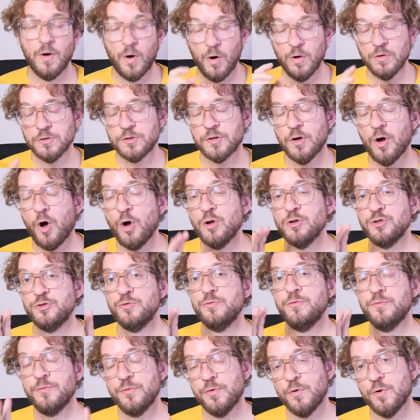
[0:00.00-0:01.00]
Also on
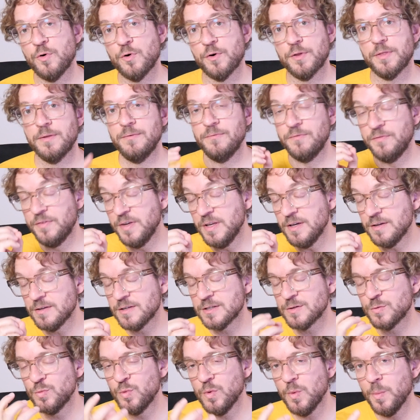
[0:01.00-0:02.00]
June 4th,
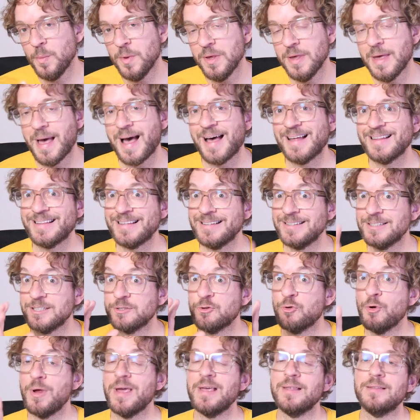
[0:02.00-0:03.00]
Venus will be at its
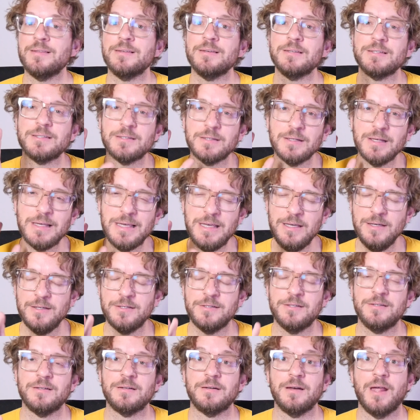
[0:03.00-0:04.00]
greatest
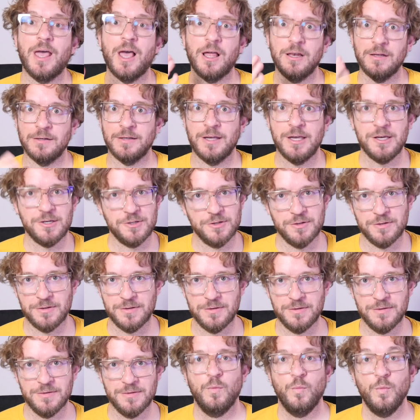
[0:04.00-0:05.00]
eastern elongation,
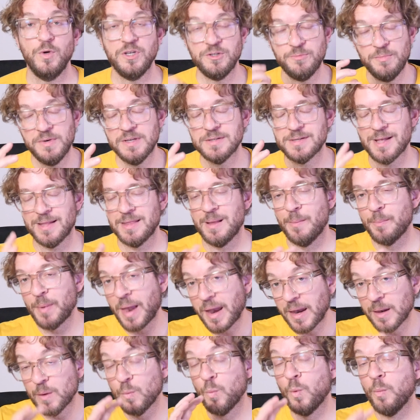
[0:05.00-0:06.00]
which means that the
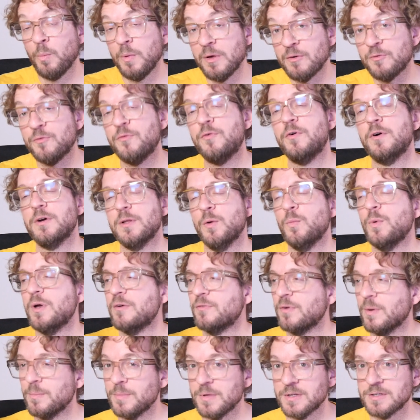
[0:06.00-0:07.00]
planet will be further away
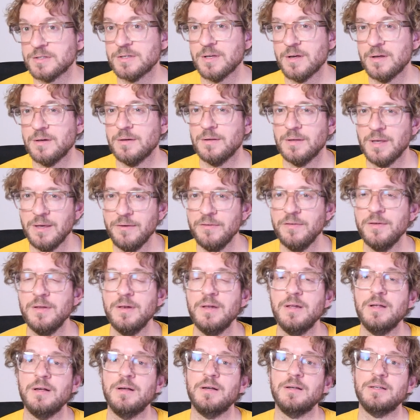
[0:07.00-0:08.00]
from the Sun, giving
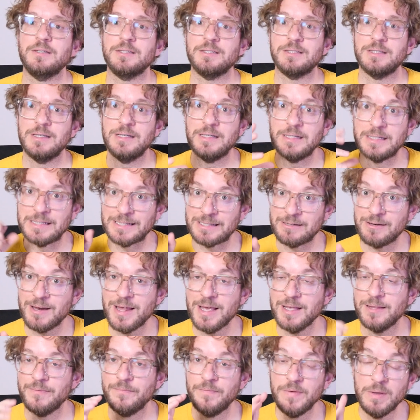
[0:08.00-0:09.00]
us
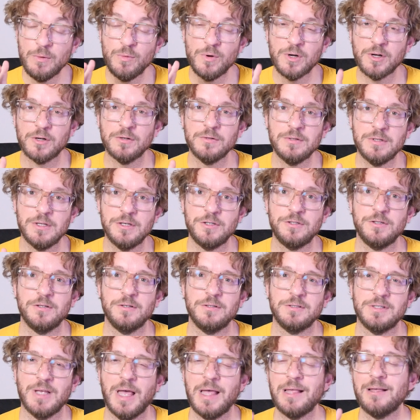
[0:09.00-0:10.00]
great viewing
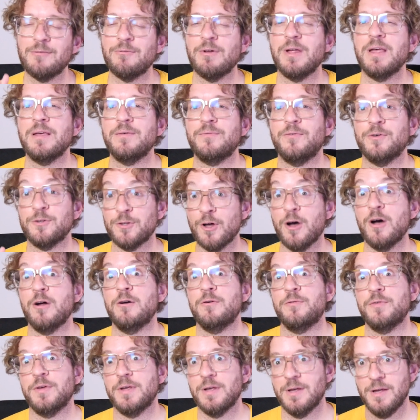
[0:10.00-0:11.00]
conditions and great
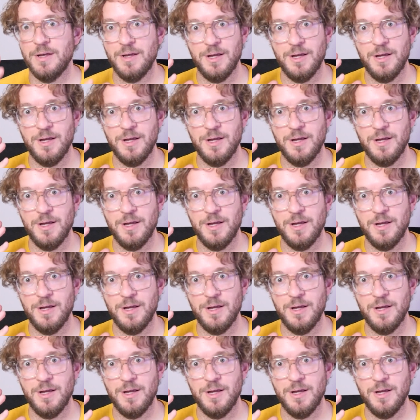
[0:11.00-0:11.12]
photography